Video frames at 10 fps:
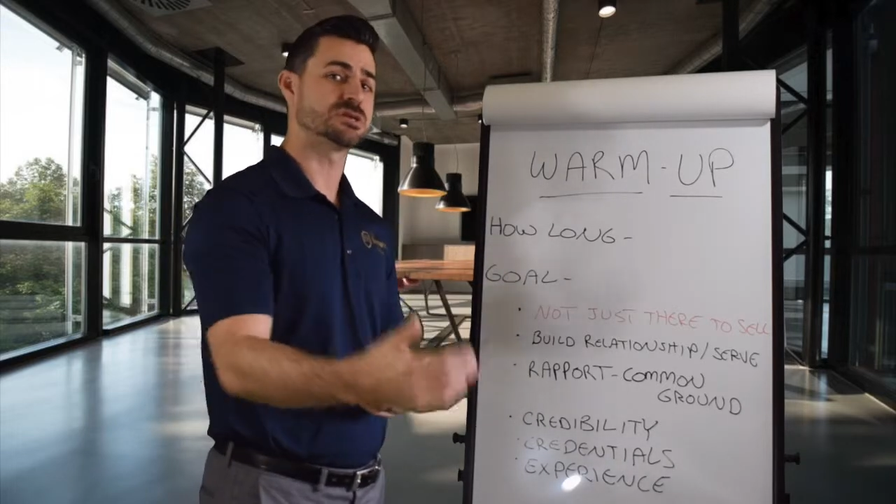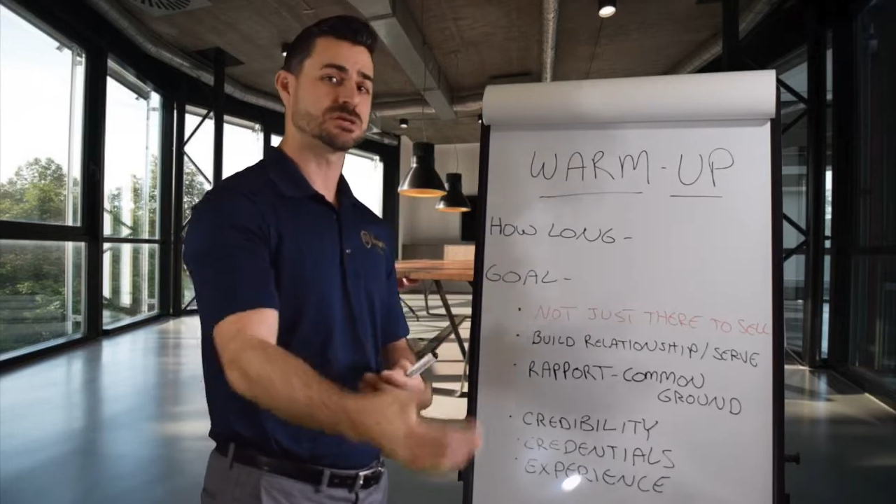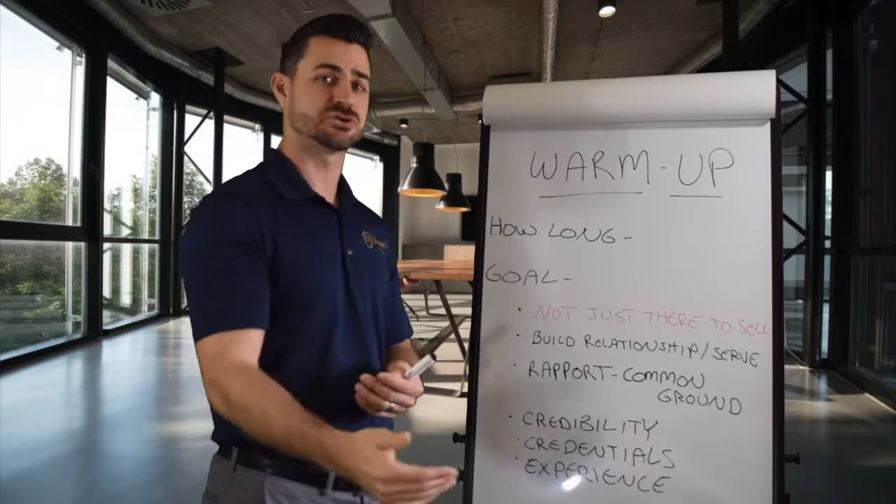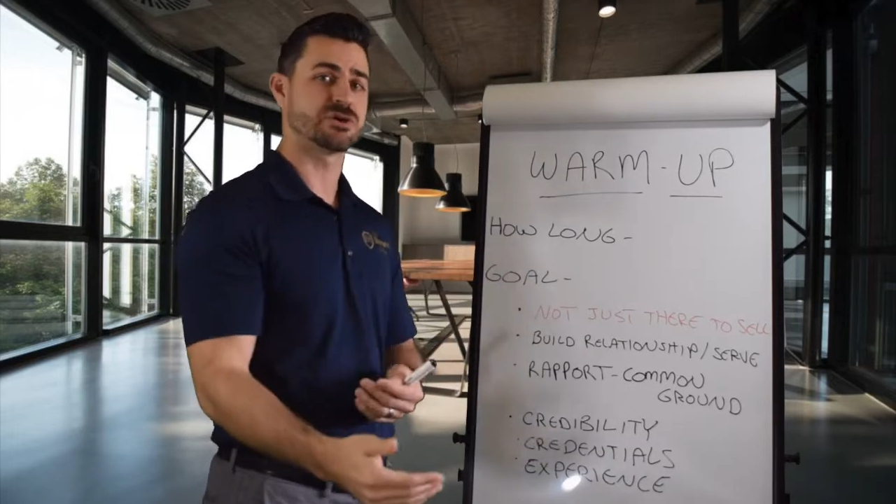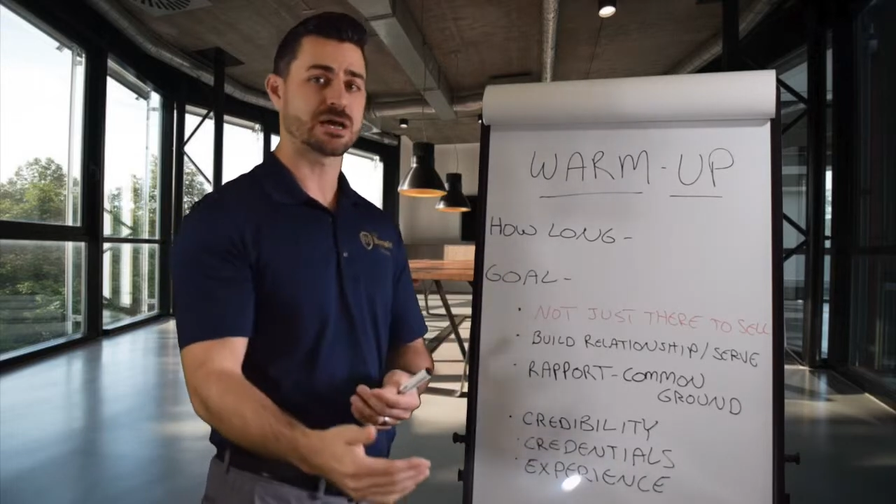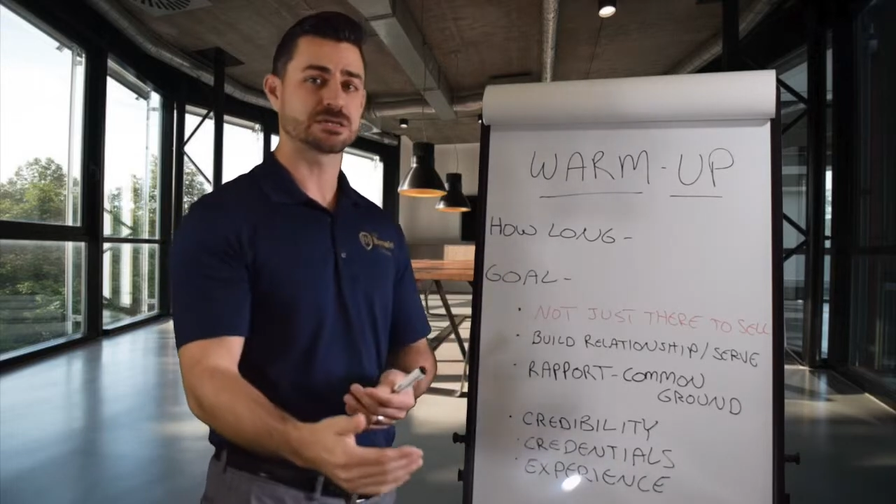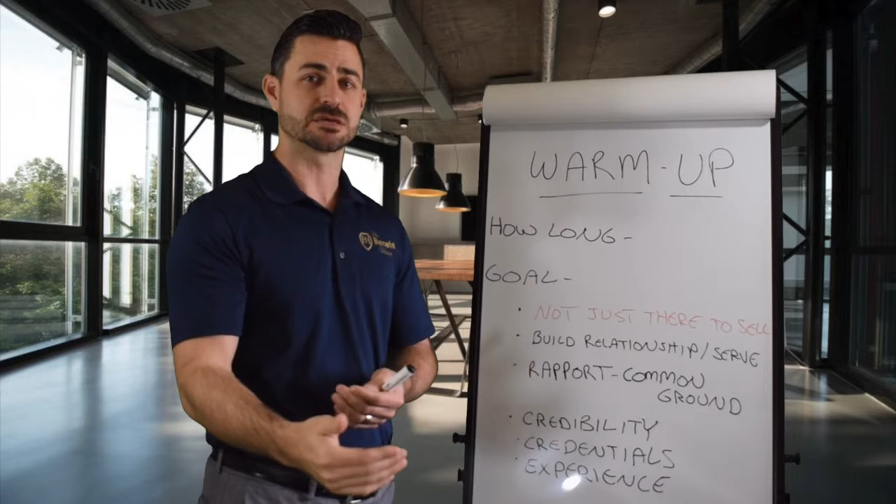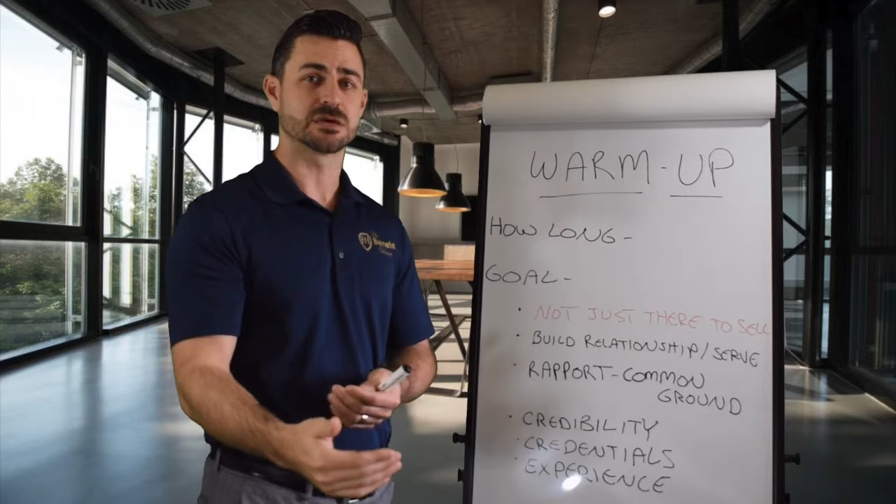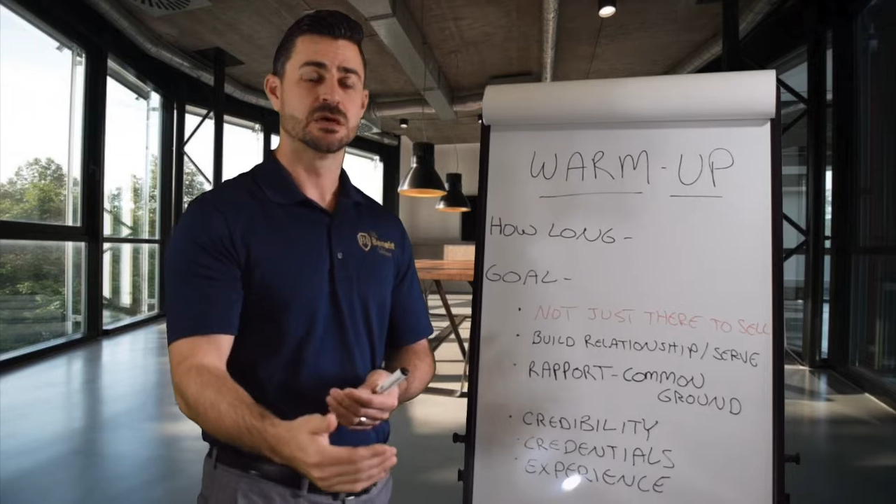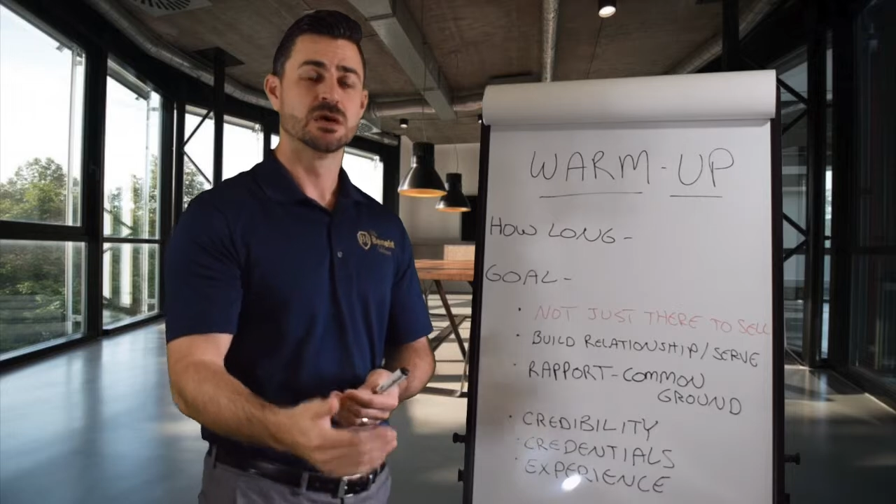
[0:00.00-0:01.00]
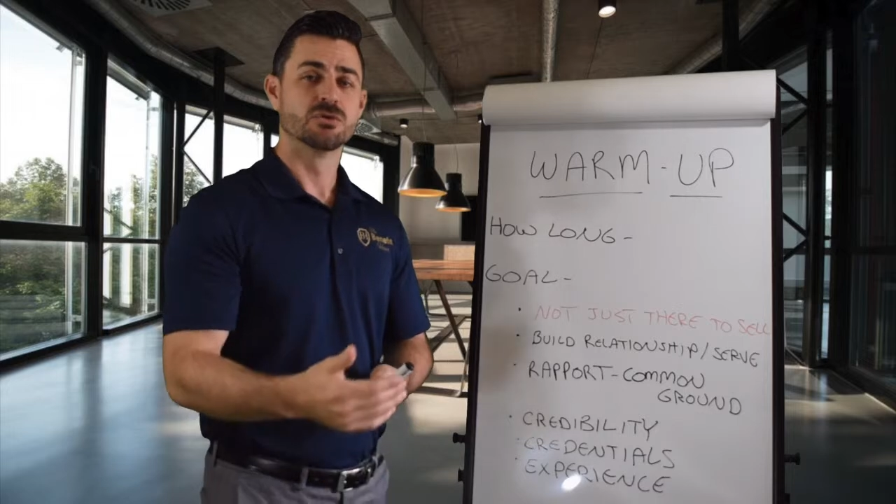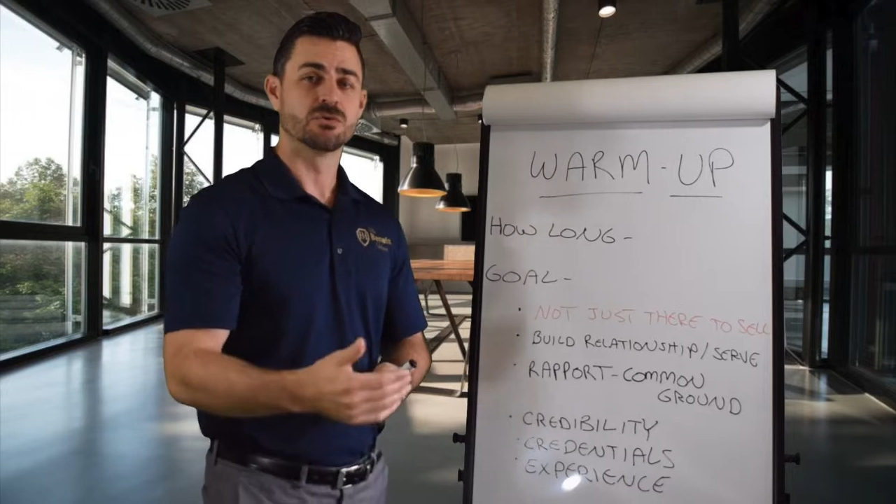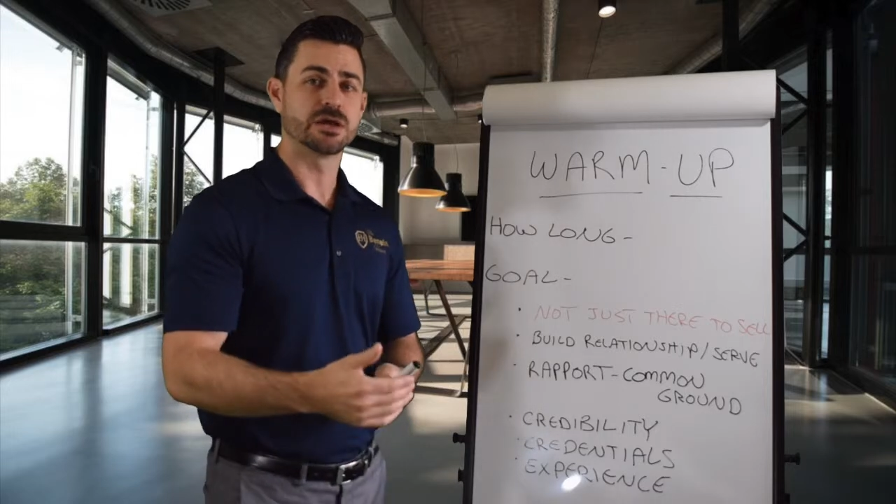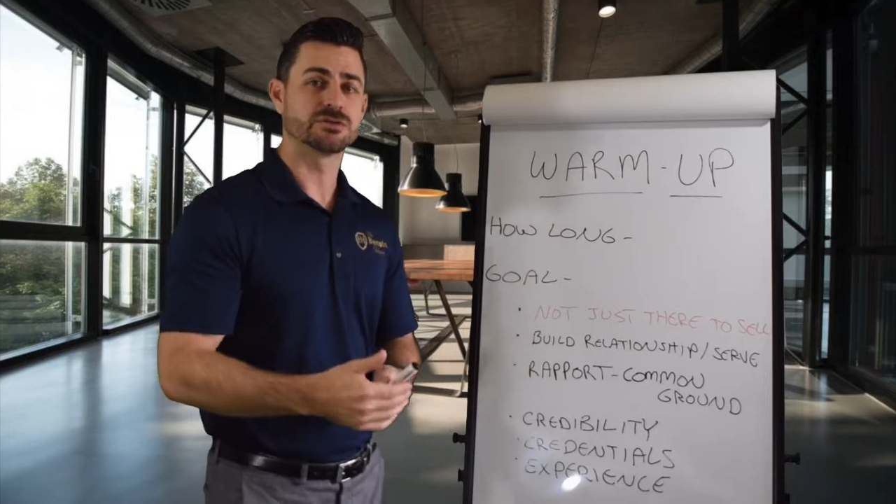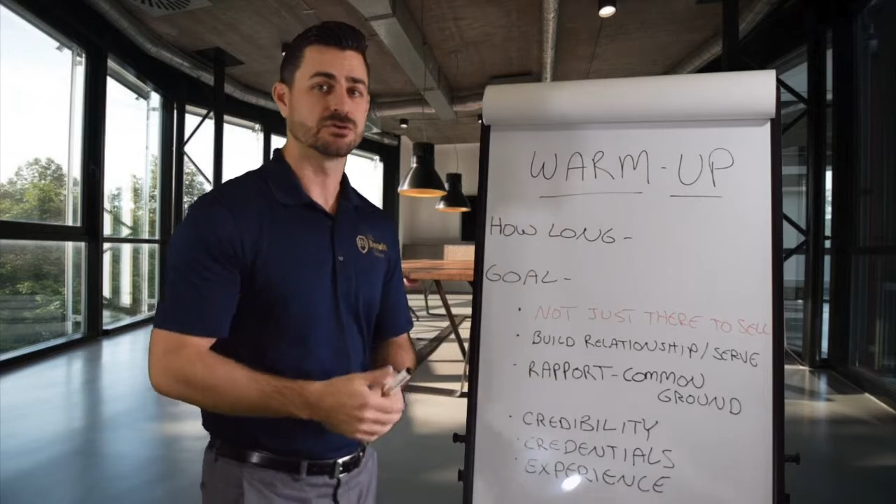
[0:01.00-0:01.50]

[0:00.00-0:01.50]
that you're asking, right?